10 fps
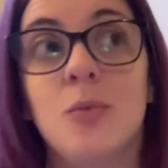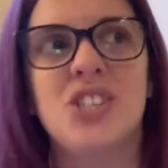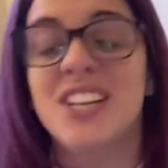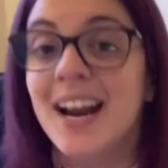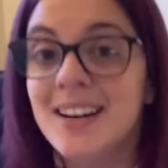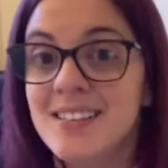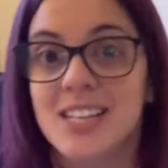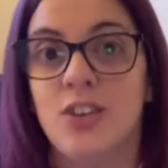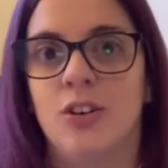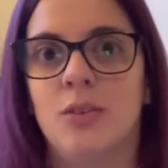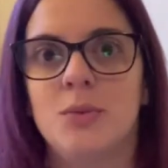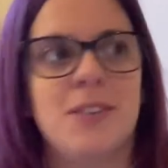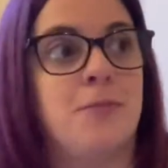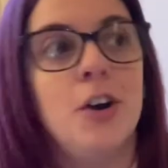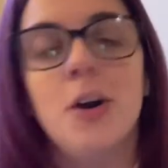What's an article? What's a
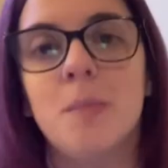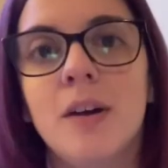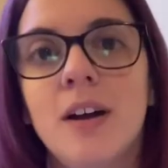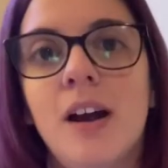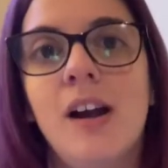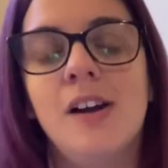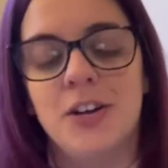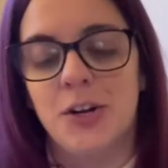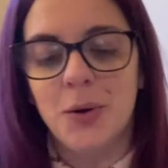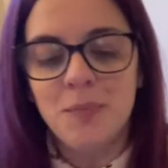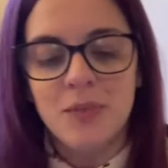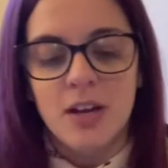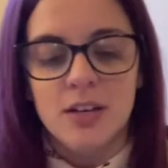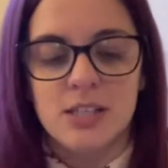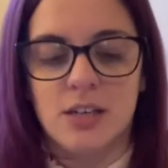verb? You know?
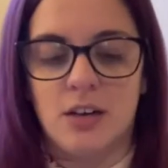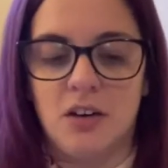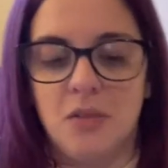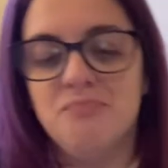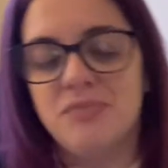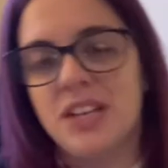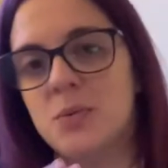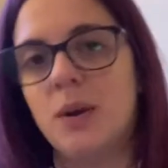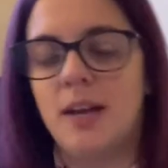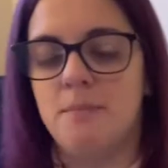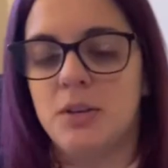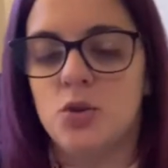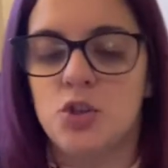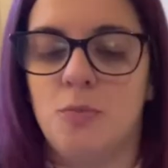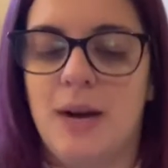So that's why I'm
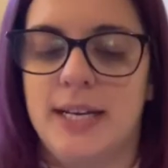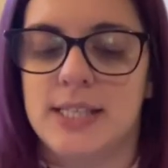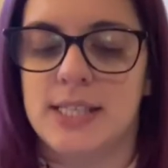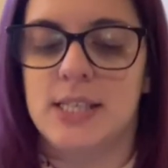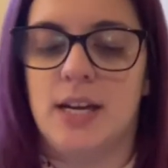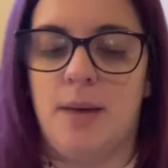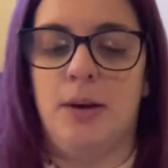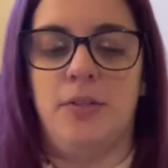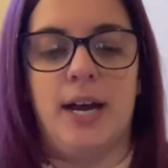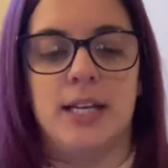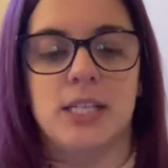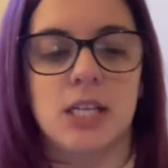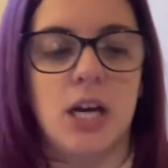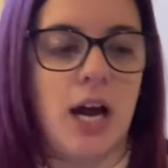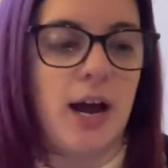between two minds about that.
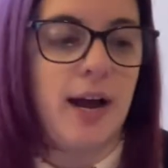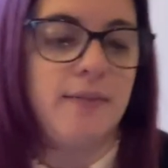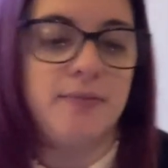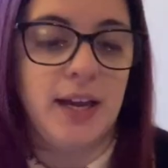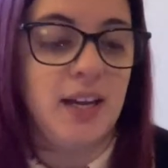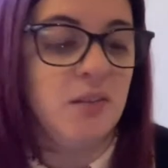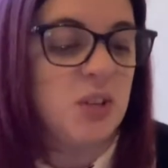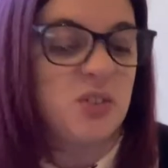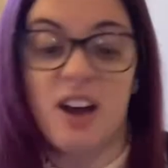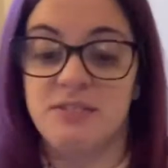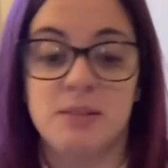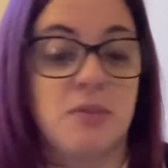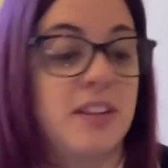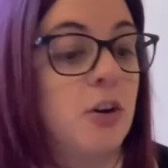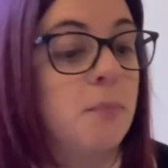And then, well, you have some
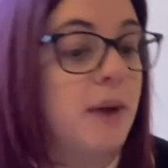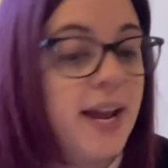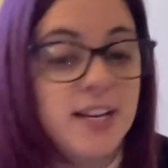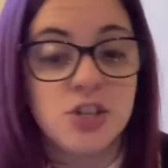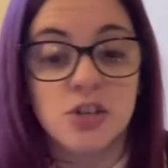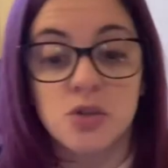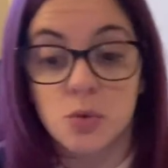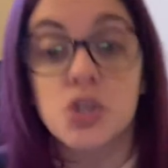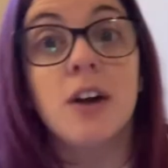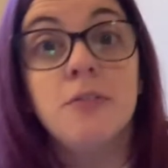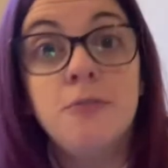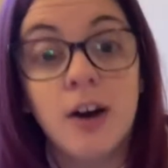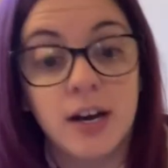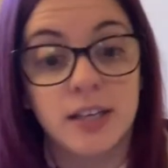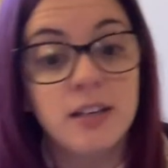reading comprehensions, which are
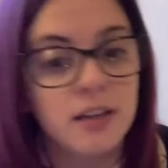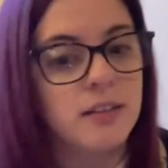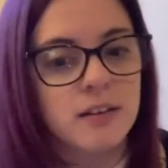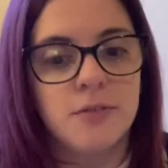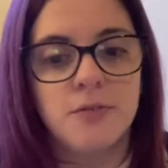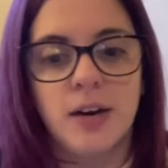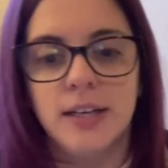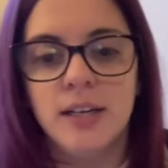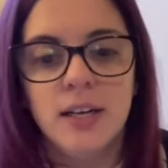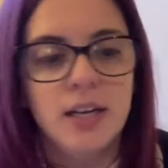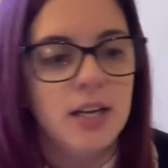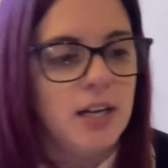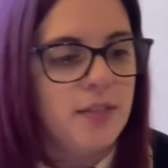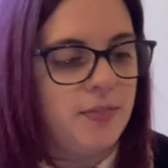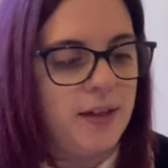fine. I think they're fine.
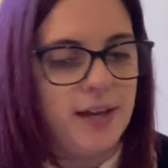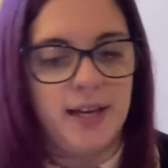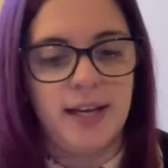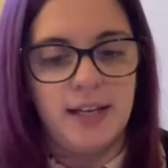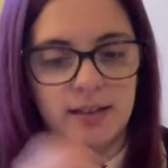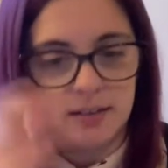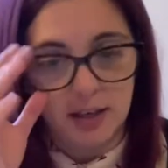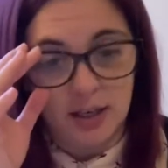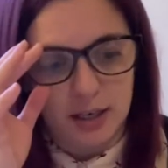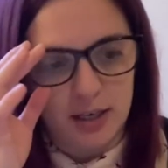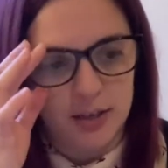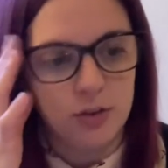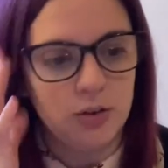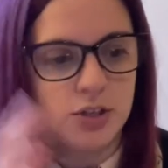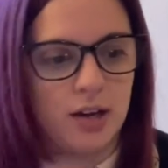Then
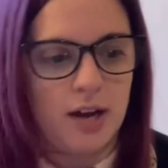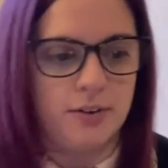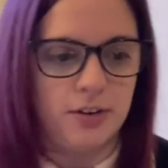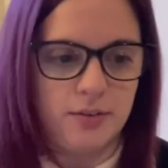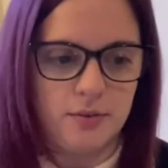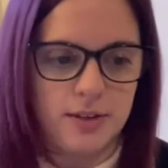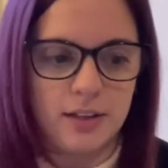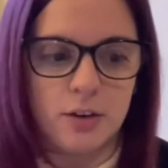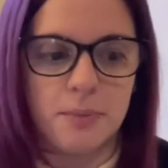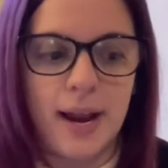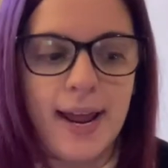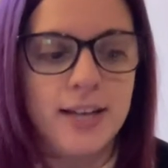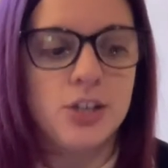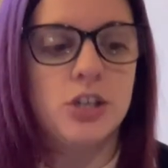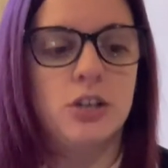you also have another reading
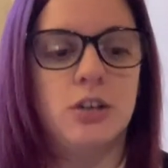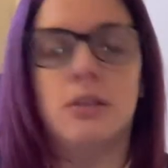comprehension.